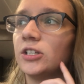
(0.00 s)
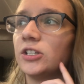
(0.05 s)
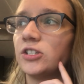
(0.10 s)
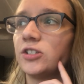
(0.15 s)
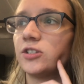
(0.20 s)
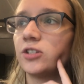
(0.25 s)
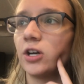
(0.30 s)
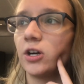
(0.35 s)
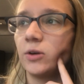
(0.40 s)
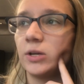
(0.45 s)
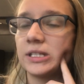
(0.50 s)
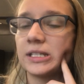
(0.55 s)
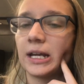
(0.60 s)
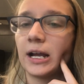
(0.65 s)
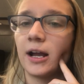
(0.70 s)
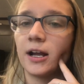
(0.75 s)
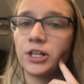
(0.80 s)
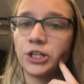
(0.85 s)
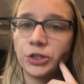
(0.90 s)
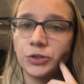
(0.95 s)
So he's
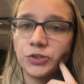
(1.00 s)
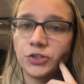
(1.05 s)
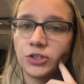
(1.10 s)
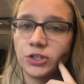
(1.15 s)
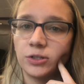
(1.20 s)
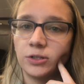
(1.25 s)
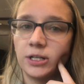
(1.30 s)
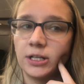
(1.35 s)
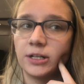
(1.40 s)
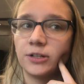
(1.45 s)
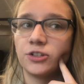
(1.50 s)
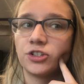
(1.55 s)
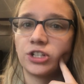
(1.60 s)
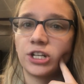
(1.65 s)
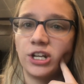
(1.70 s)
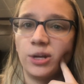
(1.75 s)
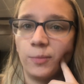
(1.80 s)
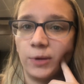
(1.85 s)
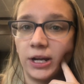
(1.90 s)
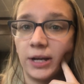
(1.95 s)
like, I close soon. He goes,
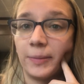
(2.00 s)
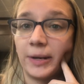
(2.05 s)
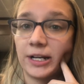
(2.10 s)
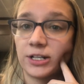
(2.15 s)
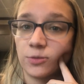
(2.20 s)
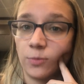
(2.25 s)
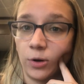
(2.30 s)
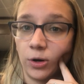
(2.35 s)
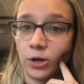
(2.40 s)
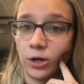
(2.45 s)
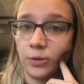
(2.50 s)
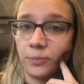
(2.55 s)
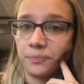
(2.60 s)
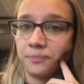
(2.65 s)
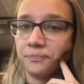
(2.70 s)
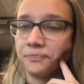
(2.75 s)
can you bring it back tomorrow?